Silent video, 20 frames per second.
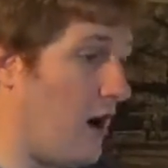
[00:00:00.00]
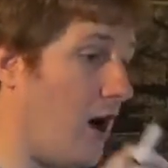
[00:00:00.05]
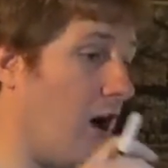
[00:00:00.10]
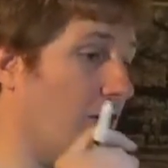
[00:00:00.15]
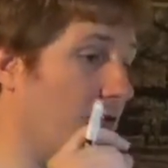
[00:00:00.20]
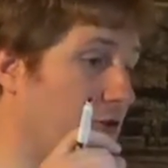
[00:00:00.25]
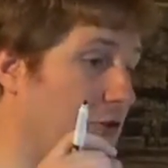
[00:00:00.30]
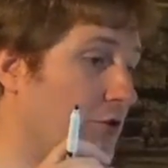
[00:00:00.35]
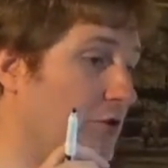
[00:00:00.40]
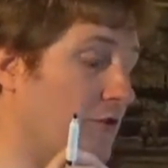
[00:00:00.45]

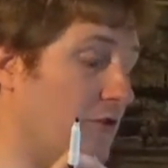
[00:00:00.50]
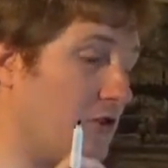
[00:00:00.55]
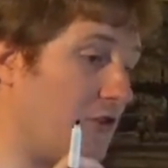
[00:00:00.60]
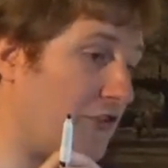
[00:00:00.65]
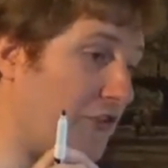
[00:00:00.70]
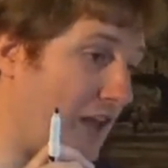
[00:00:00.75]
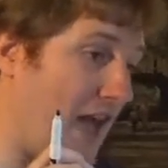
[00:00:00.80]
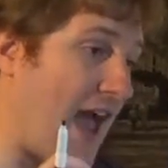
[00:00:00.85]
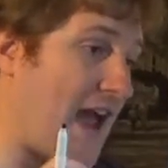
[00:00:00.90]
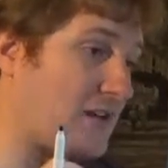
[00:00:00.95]
our universe
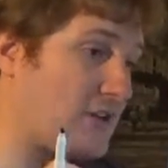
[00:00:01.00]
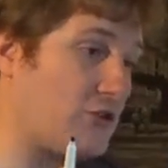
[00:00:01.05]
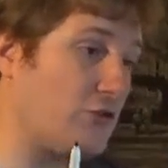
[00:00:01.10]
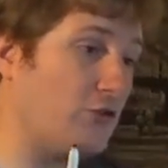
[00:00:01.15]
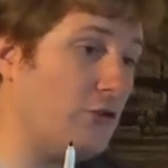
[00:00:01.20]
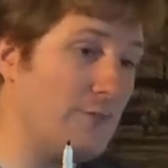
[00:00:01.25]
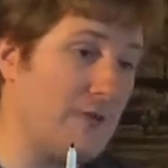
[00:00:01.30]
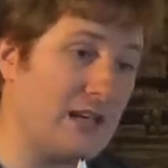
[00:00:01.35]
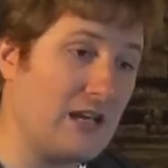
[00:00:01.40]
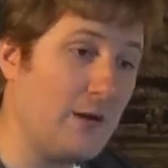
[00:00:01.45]
is
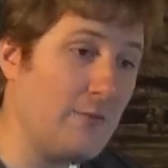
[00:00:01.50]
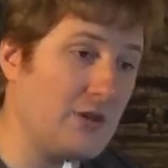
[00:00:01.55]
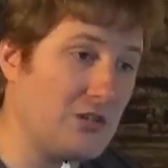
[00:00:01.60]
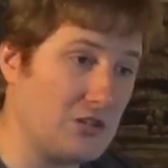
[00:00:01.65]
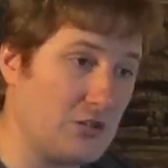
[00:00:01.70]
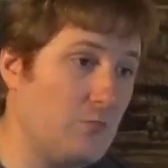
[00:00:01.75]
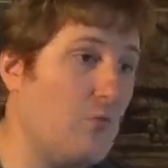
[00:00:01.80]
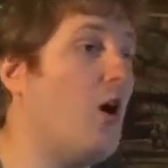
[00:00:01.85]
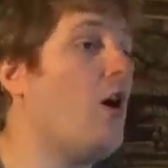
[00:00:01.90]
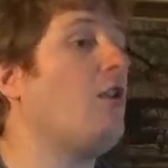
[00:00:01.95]
actually becoming
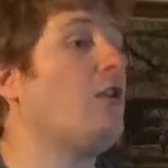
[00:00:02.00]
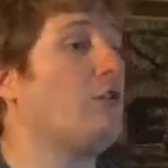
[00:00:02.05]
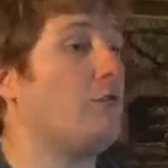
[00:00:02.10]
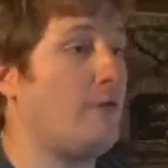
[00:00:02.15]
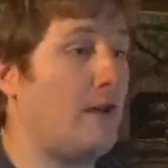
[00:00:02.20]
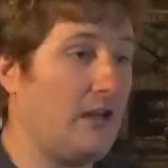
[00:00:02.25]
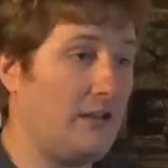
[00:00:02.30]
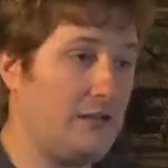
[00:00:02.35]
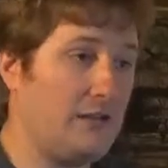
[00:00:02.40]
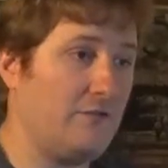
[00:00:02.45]
smaller
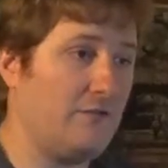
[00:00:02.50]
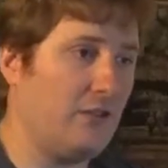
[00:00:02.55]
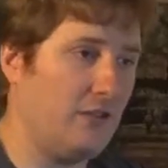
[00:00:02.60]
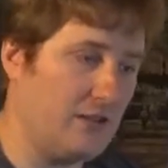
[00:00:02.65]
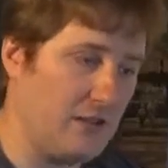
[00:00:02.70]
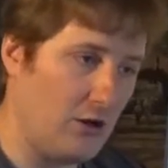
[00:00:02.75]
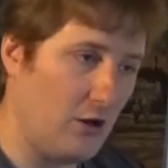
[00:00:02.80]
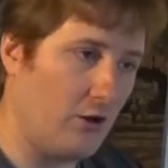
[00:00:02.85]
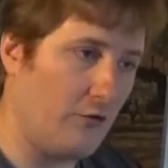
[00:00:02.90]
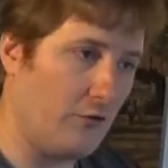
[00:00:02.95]
relative to
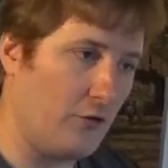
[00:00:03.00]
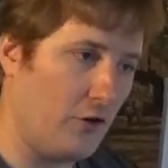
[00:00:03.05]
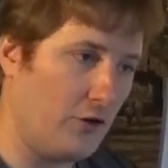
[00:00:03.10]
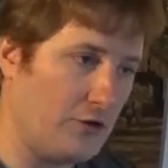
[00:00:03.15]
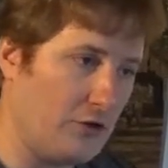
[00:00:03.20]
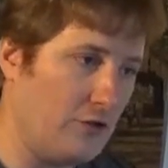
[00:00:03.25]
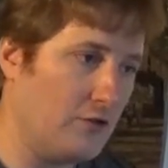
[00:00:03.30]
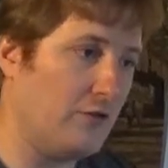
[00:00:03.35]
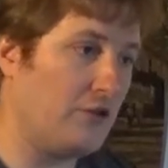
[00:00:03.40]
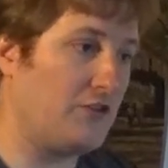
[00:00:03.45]
the overall
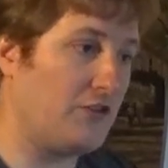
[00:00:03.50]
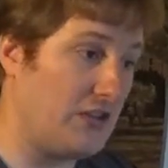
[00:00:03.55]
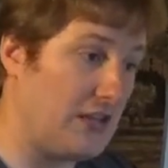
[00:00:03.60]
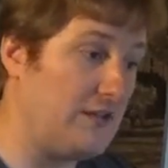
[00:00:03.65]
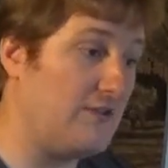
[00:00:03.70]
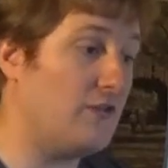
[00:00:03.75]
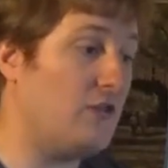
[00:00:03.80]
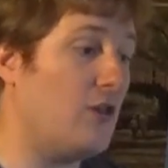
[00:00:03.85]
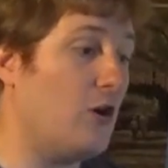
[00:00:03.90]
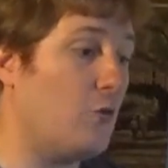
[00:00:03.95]
universe,
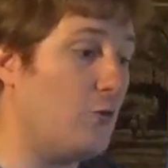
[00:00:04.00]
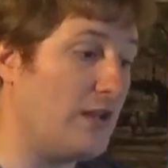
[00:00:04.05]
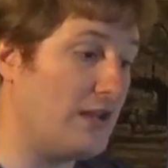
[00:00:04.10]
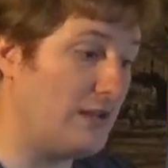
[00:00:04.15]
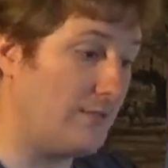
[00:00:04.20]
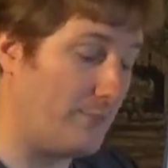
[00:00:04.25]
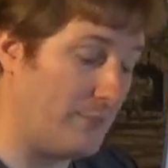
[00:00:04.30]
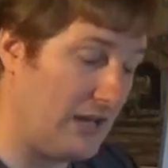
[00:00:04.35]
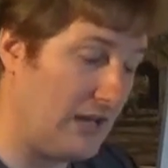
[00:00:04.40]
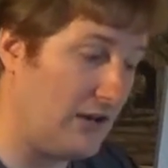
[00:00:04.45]
even though we
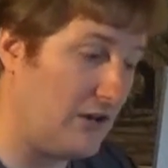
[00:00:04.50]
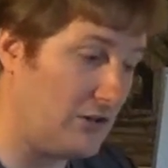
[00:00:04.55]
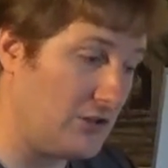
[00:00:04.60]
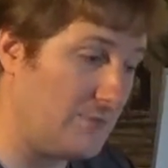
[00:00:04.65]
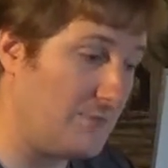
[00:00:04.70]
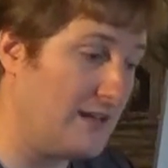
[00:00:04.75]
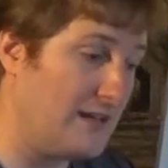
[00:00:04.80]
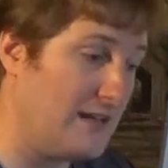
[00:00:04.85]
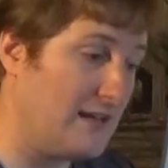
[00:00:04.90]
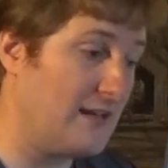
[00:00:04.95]
appear to
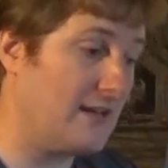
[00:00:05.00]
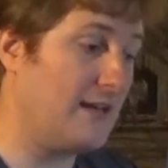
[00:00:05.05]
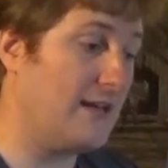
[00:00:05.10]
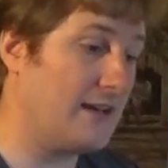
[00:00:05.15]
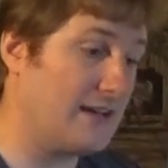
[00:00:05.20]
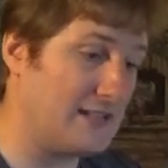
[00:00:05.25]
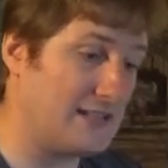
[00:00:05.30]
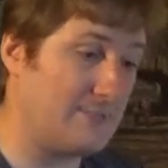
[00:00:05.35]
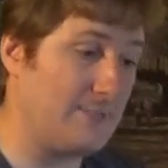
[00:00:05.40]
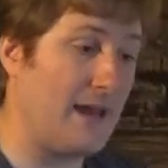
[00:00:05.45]
be
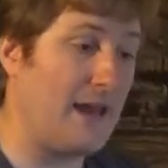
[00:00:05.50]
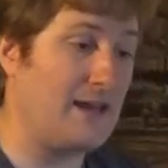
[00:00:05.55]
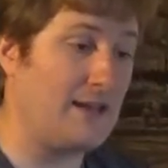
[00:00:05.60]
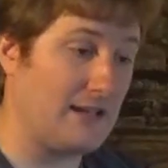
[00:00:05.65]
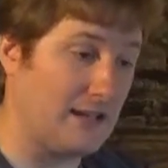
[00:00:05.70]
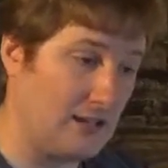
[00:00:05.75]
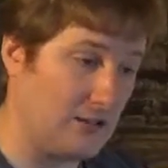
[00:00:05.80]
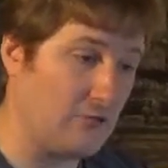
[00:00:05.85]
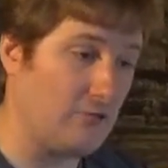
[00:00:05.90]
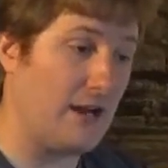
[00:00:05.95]

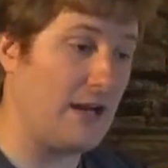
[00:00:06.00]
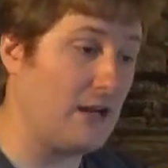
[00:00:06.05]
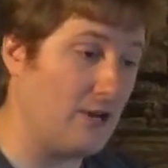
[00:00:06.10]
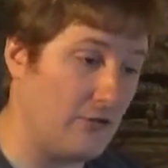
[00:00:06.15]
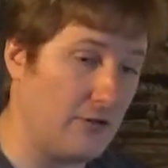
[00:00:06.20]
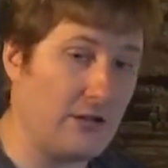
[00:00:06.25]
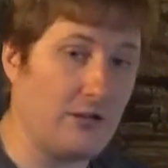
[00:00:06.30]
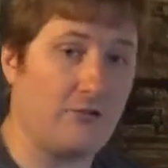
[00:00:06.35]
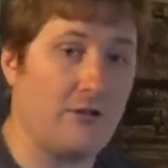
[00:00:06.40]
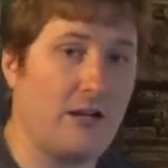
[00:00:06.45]
expanding at greater
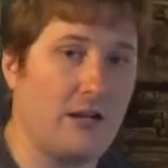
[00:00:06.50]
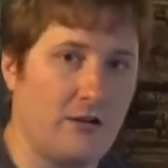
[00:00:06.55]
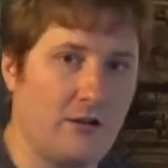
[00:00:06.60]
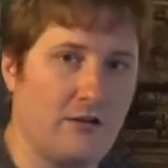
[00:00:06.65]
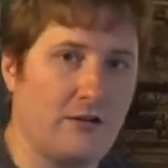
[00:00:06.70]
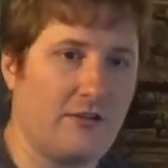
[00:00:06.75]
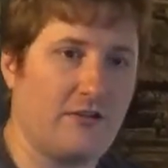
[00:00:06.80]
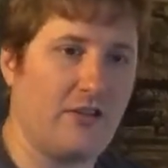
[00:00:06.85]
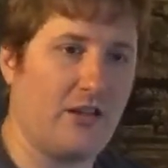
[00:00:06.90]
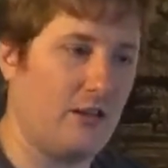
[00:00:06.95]
and greater
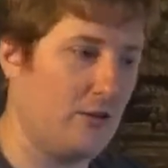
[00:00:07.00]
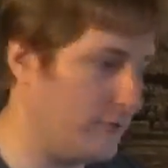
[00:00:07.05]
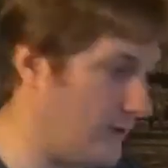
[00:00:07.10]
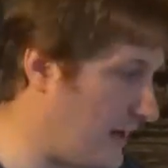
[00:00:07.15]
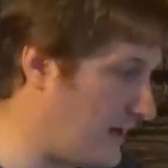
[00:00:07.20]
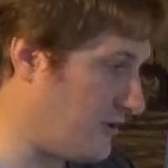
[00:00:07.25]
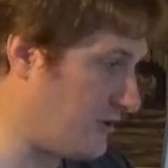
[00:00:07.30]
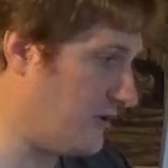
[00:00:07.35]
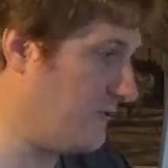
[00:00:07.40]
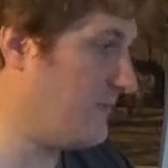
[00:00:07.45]

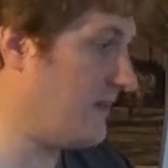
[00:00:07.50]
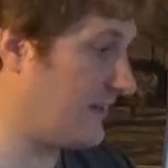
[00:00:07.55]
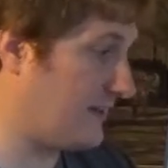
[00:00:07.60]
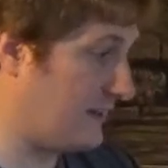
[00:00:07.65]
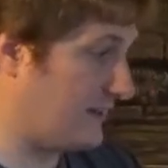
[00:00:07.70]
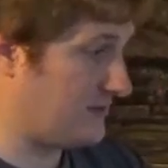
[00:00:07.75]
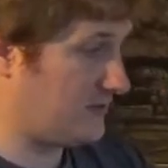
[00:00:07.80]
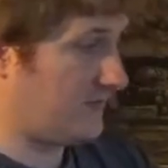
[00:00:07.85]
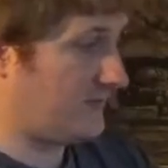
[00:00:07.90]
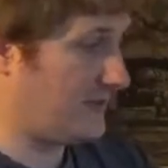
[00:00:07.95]
acceleration
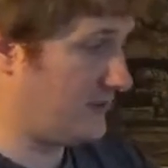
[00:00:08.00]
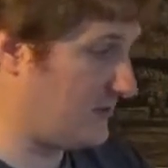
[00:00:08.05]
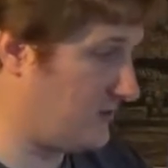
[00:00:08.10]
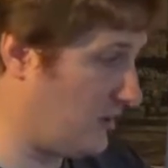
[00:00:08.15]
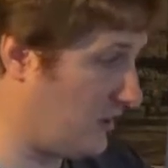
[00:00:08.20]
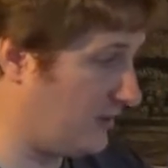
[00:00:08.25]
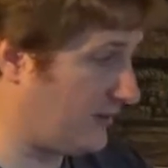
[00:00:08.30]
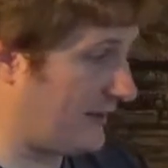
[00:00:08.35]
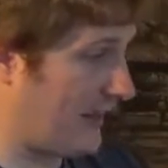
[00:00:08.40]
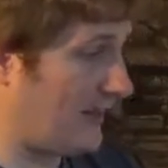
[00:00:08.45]
because of this
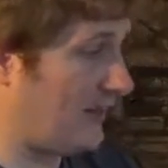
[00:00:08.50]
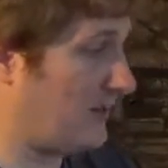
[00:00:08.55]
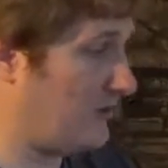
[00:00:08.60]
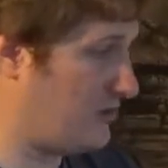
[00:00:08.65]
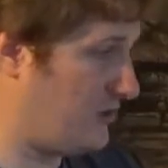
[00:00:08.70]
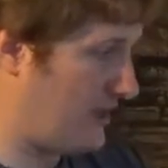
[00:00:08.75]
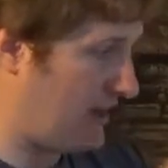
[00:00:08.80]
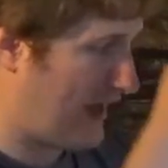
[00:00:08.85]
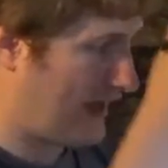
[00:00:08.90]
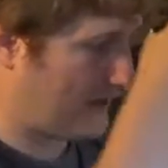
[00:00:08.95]
dark
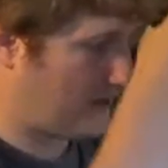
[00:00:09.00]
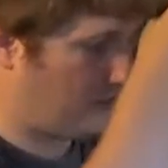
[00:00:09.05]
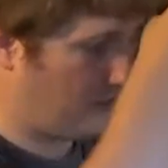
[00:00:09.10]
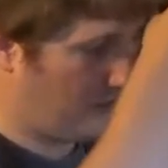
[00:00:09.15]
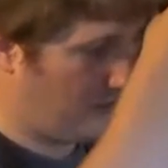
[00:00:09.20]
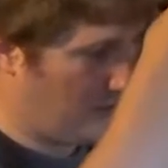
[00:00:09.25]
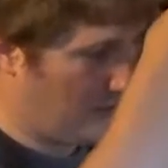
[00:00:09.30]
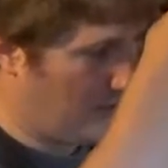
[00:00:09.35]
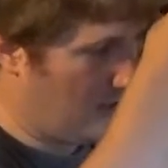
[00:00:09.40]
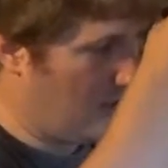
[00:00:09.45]
energy
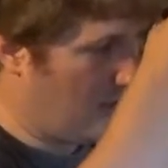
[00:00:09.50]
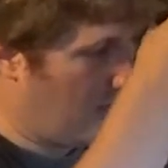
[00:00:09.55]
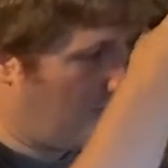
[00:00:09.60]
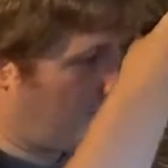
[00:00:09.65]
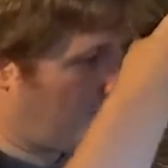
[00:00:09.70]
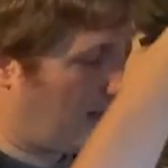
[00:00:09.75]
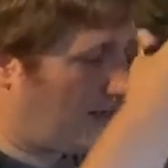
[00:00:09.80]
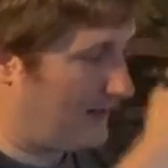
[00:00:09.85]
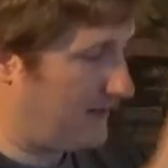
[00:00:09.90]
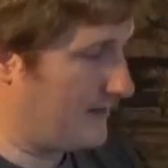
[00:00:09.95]
action
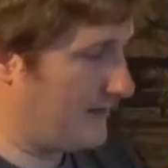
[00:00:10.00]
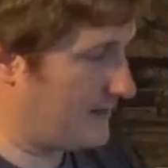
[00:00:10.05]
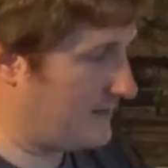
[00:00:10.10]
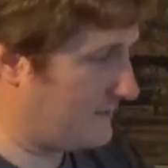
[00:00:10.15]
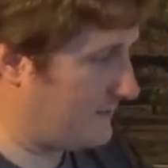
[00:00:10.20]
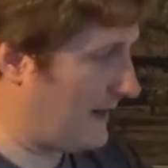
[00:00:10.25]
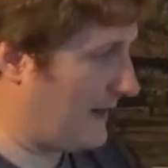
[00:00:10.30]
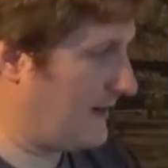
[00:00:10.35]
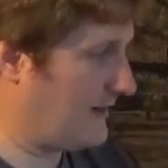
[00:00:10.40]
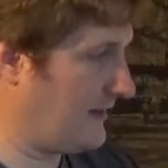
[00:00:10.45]
by the
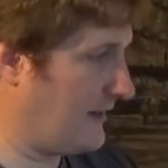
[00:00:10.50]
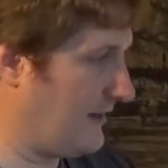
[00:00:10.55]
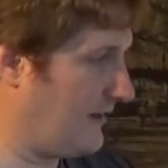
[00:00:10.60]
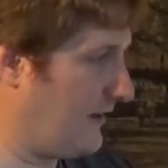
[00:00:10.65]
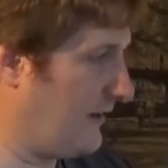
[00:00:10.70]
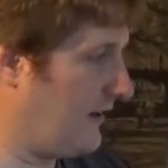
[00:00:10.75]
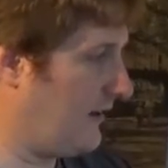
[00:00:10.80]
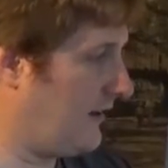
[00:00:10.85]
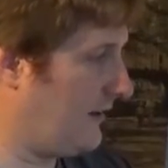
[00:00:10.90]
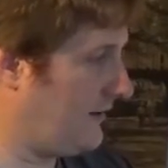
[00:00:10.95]
expanding
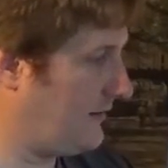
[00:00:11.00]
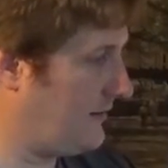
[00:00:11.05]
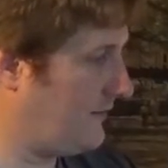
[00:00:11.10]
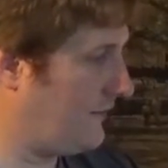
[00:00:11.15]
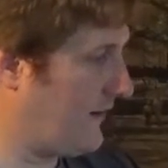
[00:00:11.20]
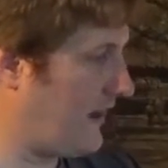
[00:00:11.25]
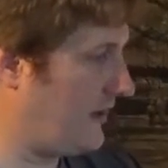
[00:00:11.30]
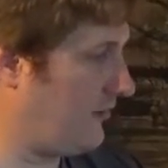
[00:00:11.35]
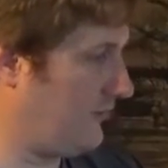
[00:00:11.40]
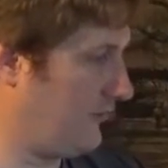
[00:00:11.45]

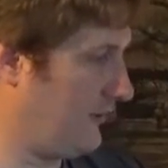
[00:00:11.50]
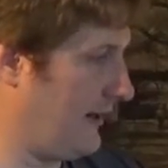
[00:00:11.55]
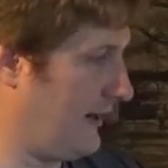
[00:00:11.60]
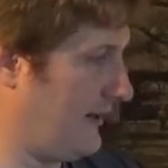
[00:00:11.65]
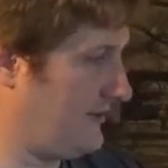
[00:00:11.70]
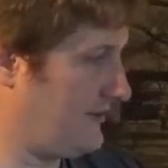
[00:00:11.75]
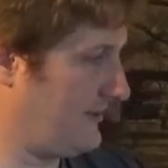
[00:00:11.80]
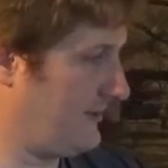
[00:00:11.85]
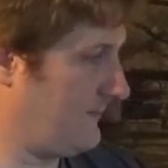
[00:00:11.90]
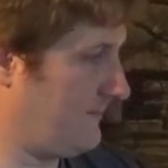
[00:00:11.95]
event
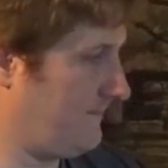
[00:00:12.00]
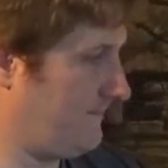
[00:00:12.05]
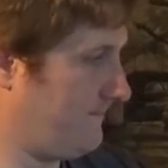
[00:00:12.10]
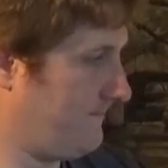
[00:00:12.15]
horizon.